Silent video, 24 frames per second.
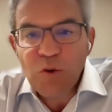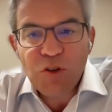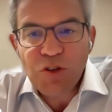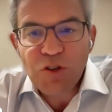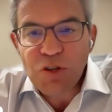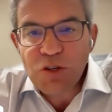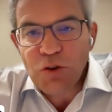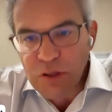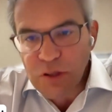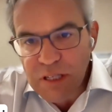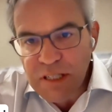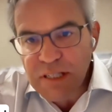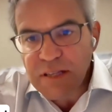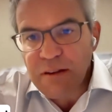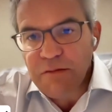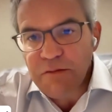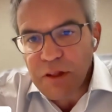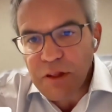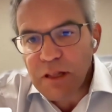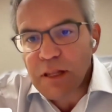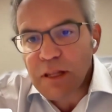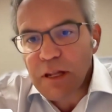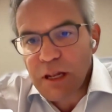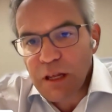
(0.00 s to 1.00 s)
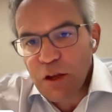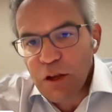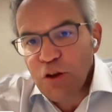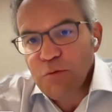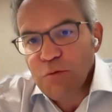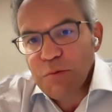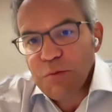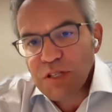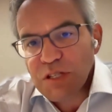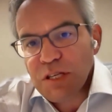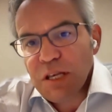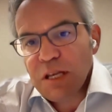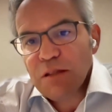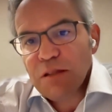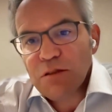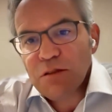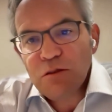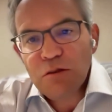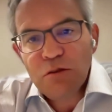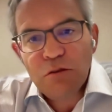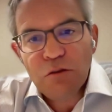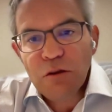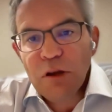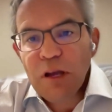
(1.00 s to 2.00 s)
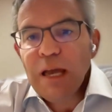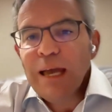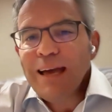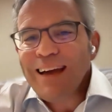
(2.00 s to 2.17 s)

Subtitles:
which is only something that humans can do.